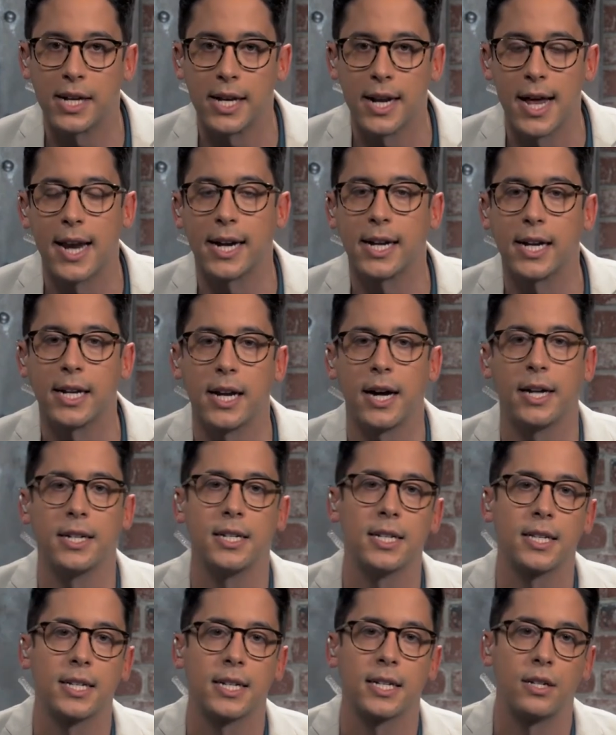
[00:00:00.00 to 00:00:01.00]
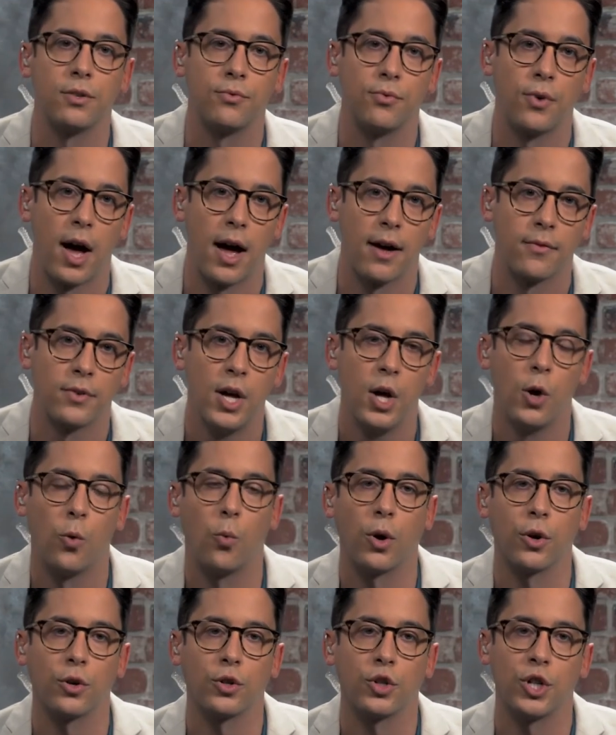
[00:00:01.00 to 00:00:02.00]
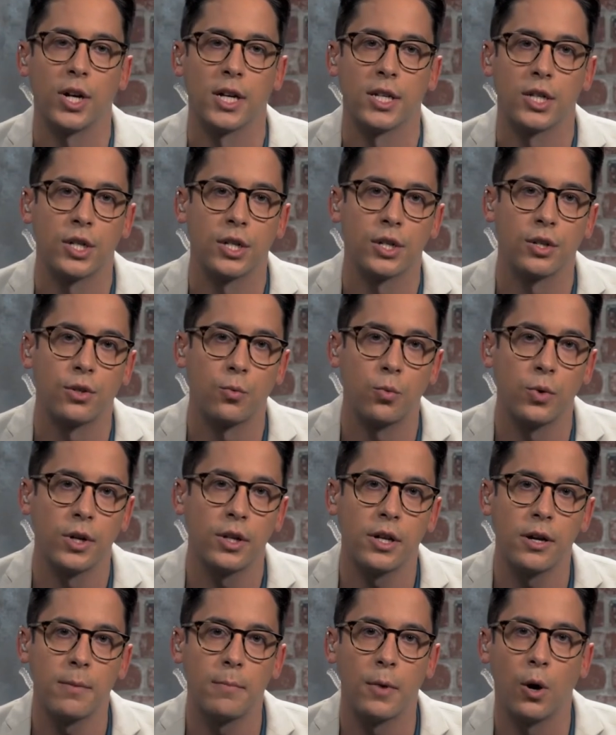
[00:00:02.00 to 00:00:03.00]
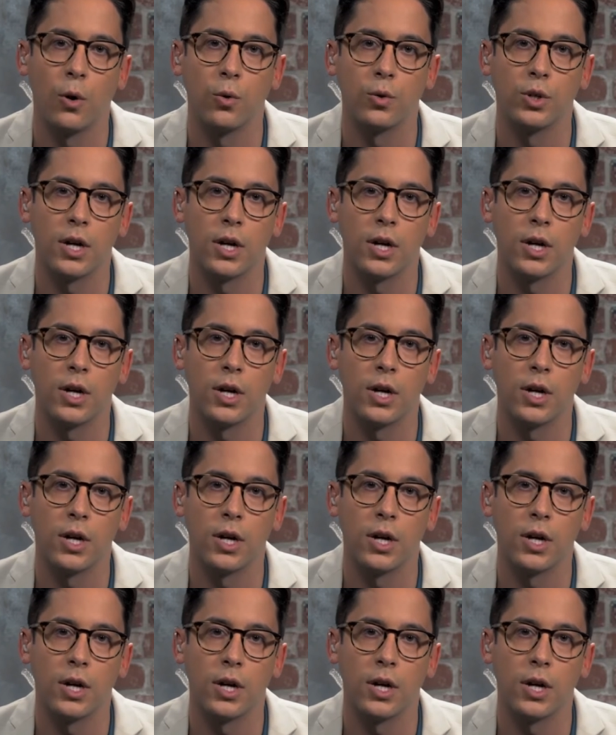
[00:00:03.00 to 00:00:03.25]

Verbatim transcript: Connecticut, 1965, where Justice William O.